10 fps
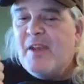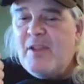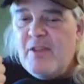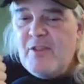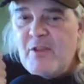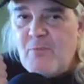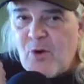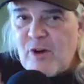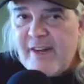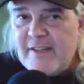the
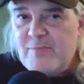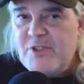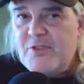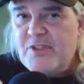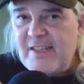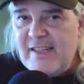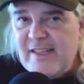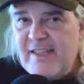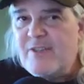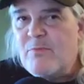more items you
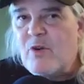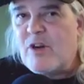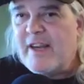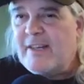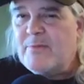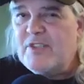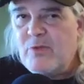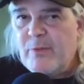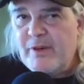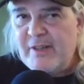see, the more items you
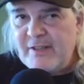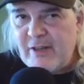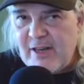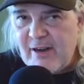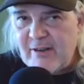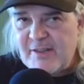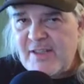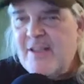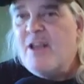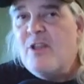will put in your cart.
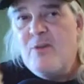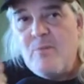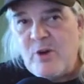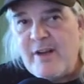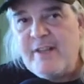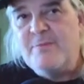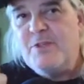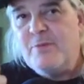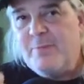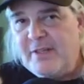The more items
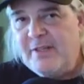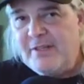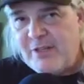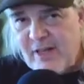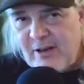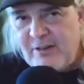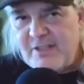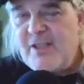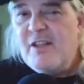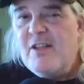you put in your cart,
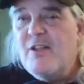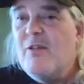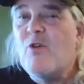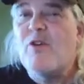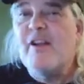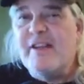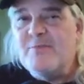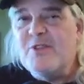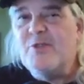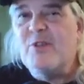the more
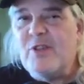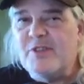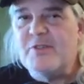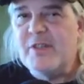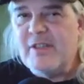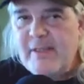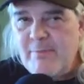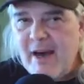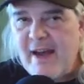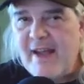items you will ultimately buy,